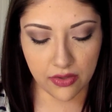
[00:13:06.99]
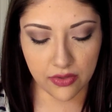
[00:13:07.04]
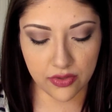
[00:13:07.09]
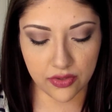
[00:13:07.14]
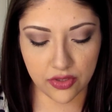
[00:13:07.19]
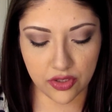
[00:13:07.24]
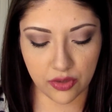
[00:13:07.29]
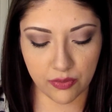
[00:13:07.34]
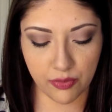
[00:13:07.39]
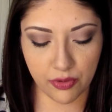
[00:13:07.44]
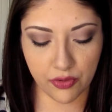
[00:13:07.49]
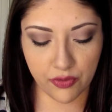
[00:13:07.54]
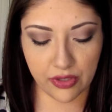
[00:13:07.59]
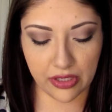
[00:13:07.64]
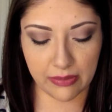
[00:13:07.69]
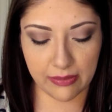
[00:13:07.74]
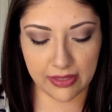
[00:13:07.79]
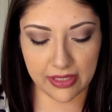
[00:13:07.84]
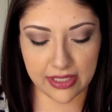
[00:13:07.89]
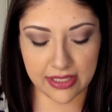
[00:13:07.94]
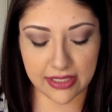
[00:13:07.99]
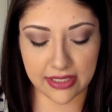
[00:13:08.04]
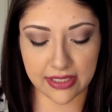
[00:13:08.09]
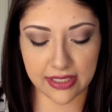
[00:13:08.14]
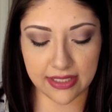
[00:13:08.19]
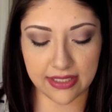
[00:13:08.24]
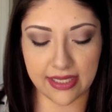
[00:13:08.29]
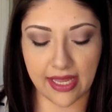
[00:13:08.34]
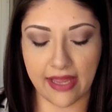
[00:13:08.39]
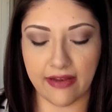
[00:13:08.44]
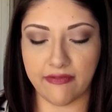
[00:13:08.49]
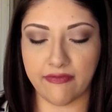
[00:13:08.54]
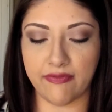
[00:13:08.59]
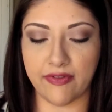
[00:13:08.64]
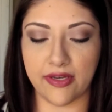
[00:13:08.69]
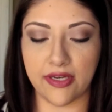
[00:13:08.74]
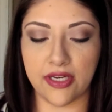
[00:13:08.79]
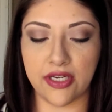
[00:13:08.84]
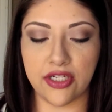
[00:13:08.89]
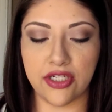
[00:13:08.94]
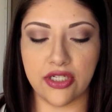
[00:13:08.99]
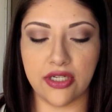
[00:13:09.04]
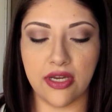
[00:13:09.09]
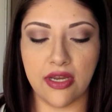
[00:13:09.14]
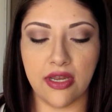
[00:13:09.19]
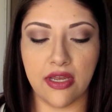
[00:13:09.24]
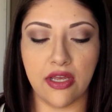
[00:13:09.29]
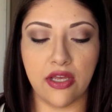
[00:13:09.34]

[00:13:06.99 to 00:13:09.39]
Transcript: Super creamy. This is a satin finish.